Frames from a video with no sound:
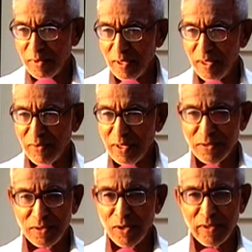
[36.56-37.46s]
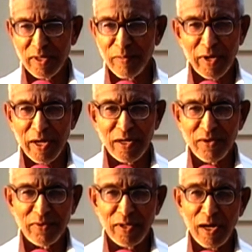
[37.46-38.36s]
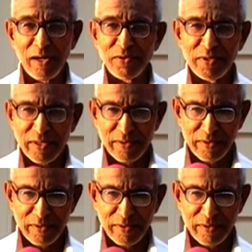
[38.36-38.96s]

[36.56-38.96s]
He was not a man of religion.